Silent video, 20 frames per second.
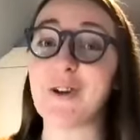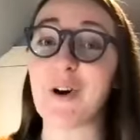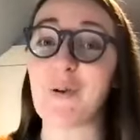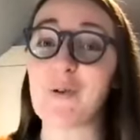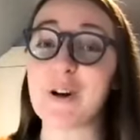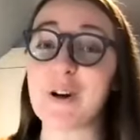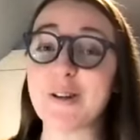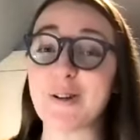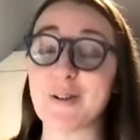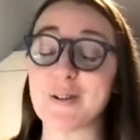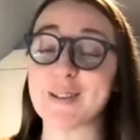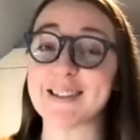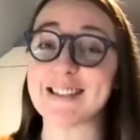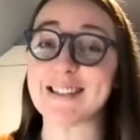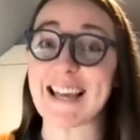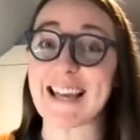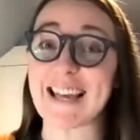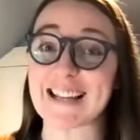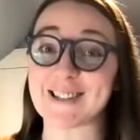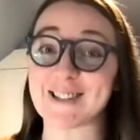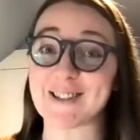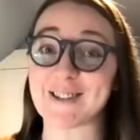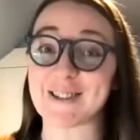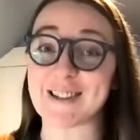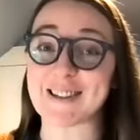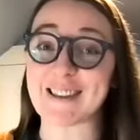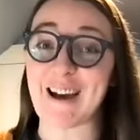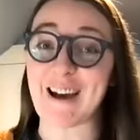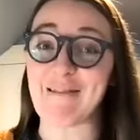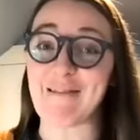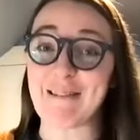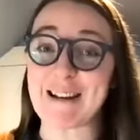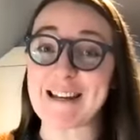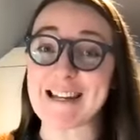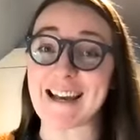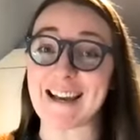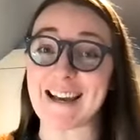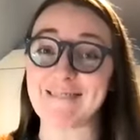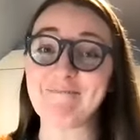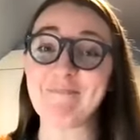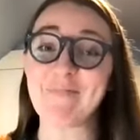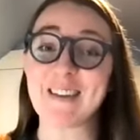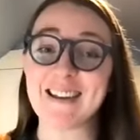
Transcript: No one knows the answer to that one yet.